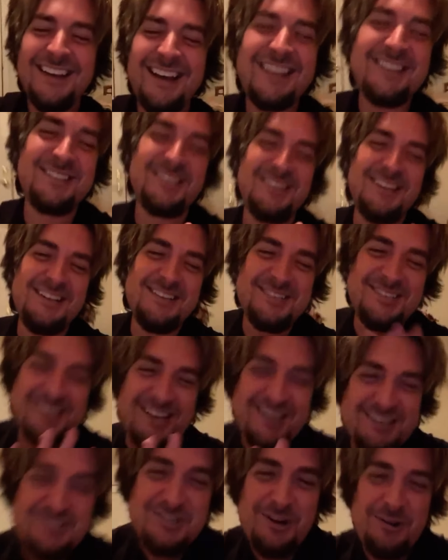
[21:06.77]
that's an
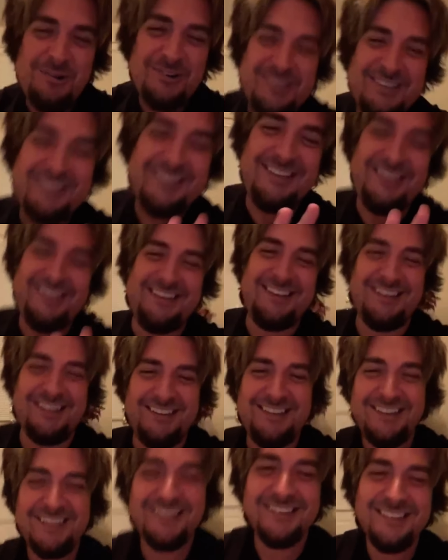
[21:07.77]
inside joke.
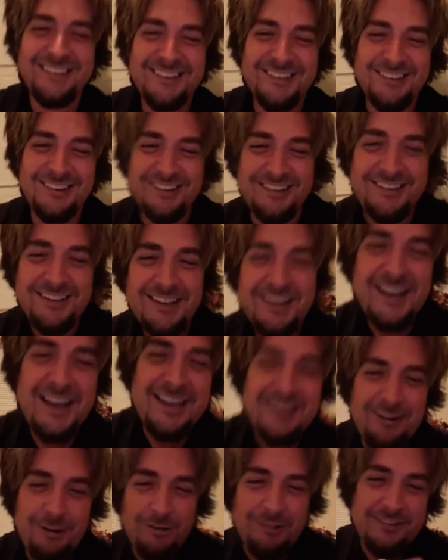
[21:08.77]
Uh,
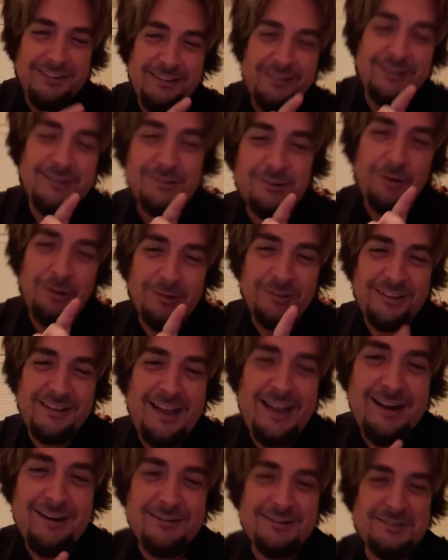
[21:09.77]
and only and
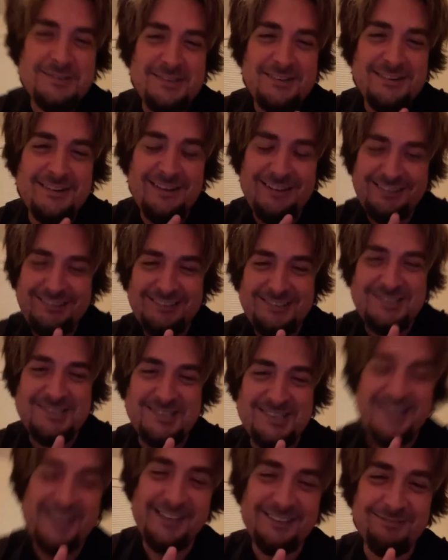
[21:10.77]
only Aaron's gonna
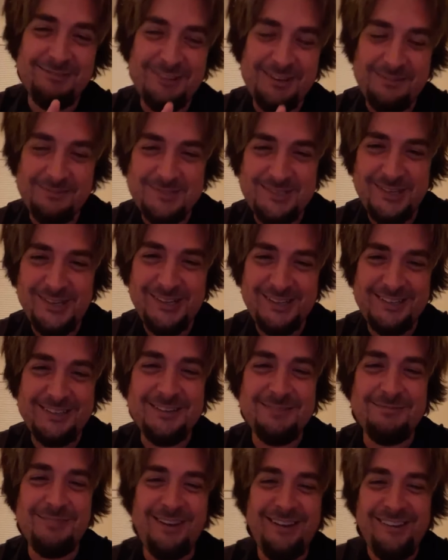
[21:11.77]
understand what I'm
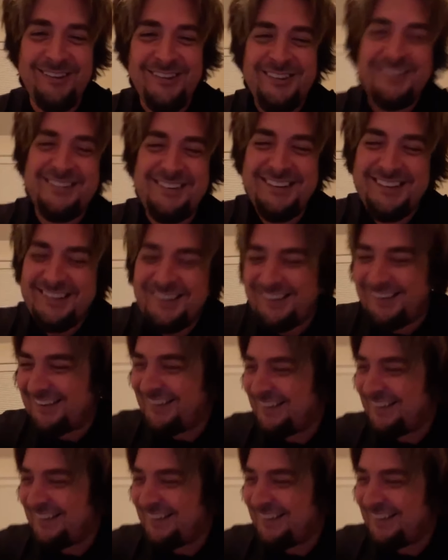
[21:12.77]
talking about.